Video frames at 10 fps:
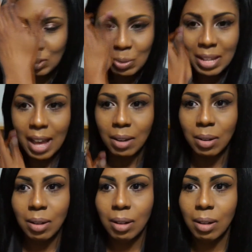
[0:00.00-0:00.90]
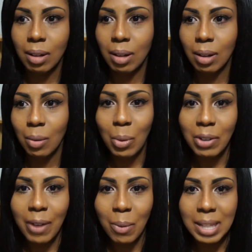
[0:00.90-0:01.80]
She was like,
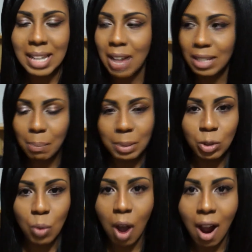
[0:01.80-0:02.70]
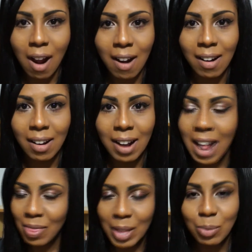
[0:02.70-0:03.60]
what if I wasn't? I was like, but you are.
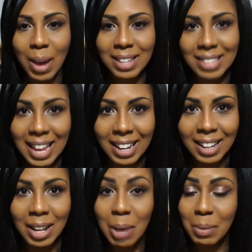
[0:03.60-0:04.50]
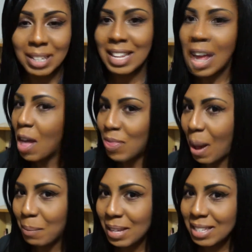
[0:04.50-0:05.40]
That's why I said it. Because
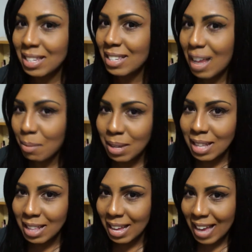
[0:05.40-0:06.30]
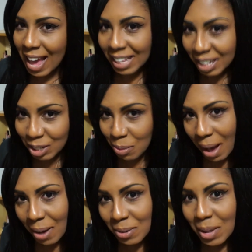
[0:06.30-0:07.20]
that means, doesn't that mean that they can't kick you
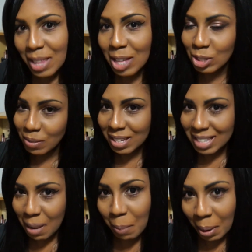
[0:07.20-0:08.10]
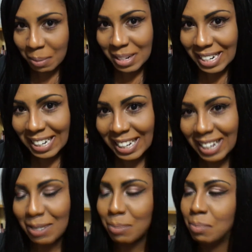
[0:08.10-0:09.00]
out? That you have to stay permanently?